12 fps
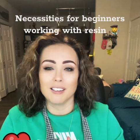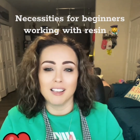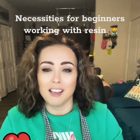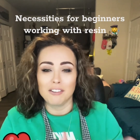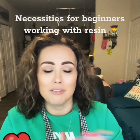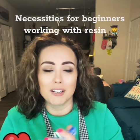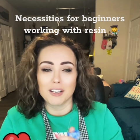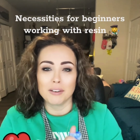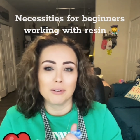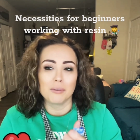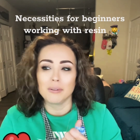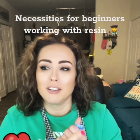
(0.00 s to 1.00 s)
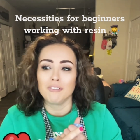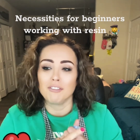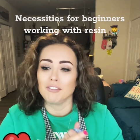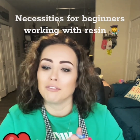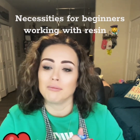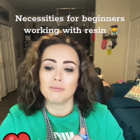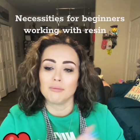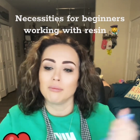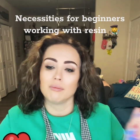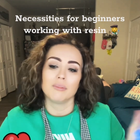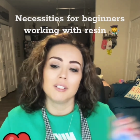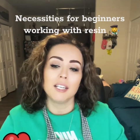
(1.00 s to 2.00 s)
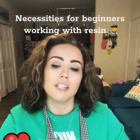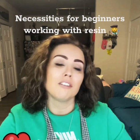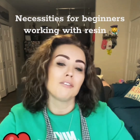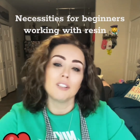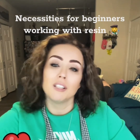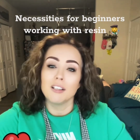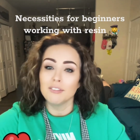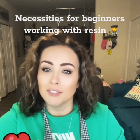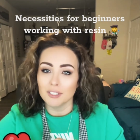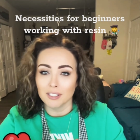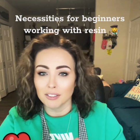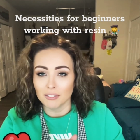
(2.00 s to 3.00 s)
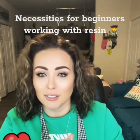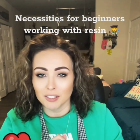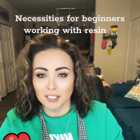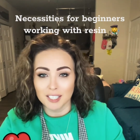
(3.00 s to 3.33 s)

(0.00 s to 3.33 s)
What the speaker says: I don't care if you're taking off the gloves and